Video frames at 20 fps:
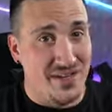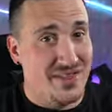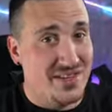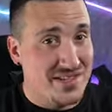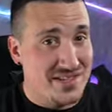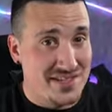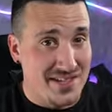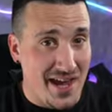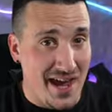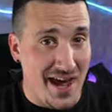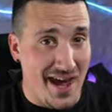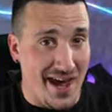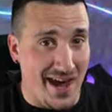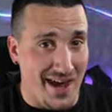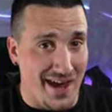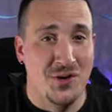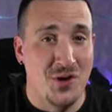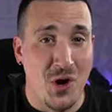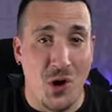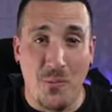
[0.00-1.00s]
this
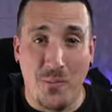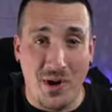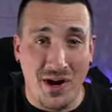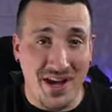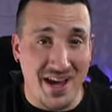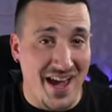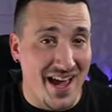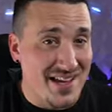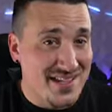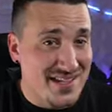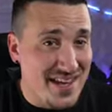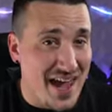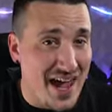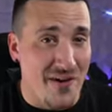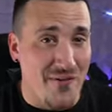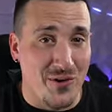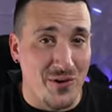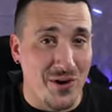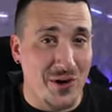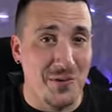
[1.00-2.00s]
day, nobody has
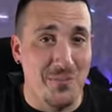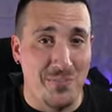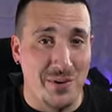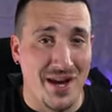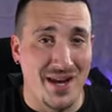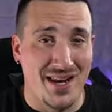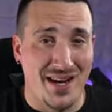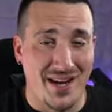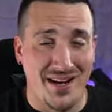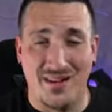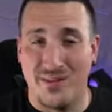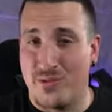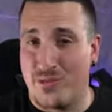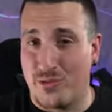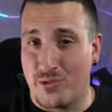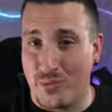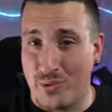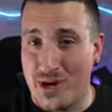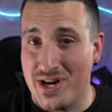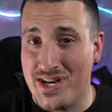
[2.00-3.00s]
ever competed in
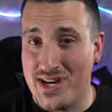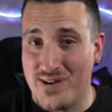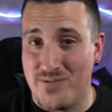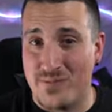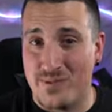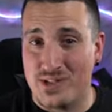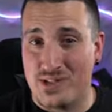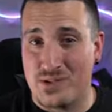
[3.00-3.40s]
three different